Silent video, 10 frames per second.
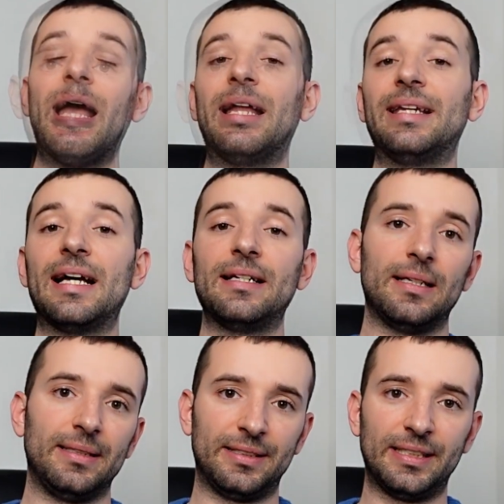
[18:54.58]
And then
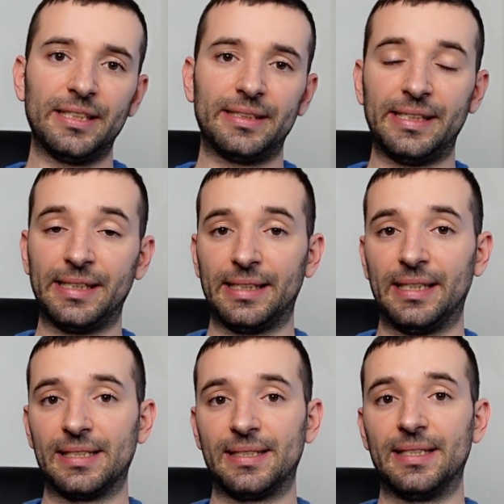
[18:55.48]
the third thing
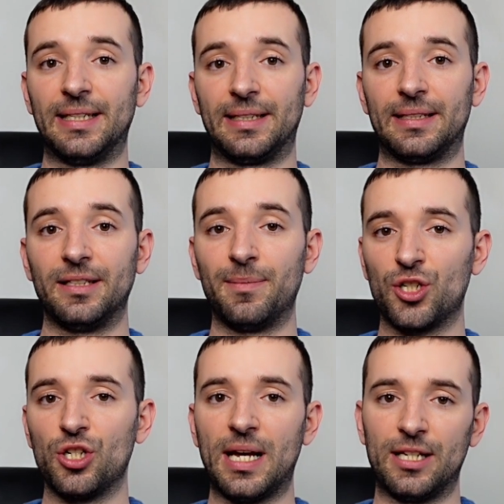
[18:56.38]
is that the
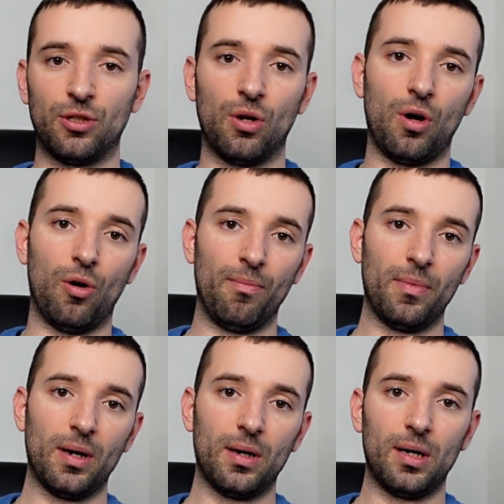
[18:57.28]
machine has no home,
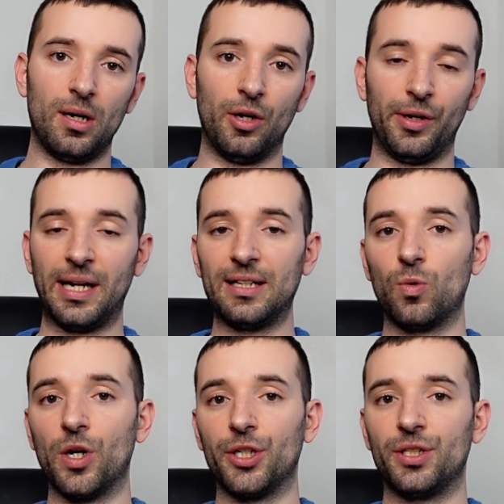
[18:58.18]
or in other
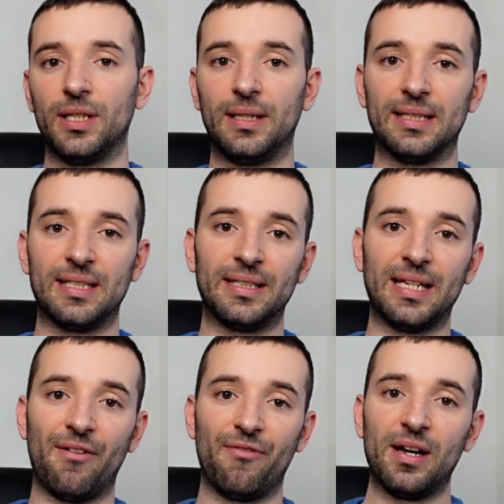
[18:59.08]
words, it doesn't
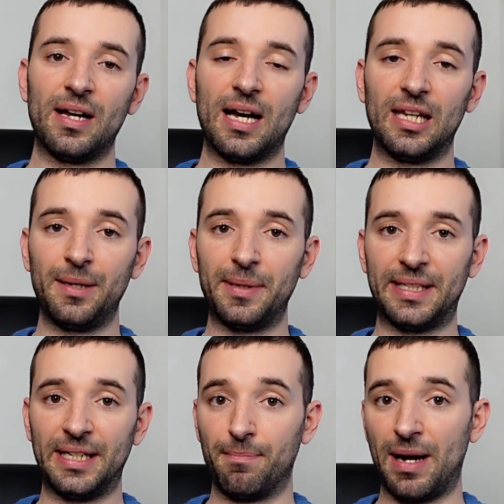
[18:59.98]
have
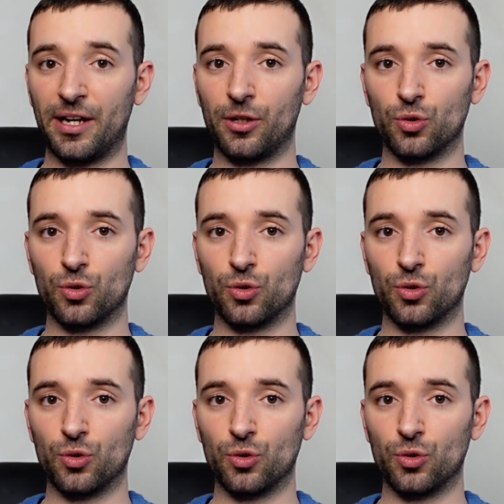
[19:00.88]
limiting micro